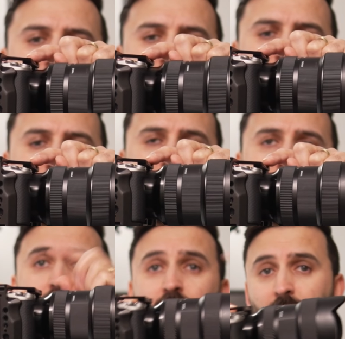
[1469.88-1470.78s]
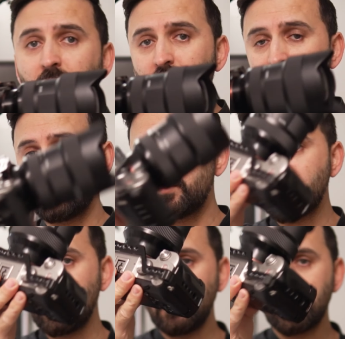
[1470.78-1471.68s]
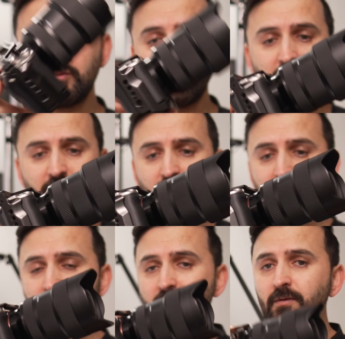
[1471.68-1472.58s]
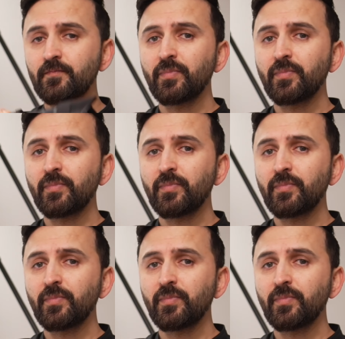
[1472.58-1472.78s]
the top uh, especially in Sony a7C.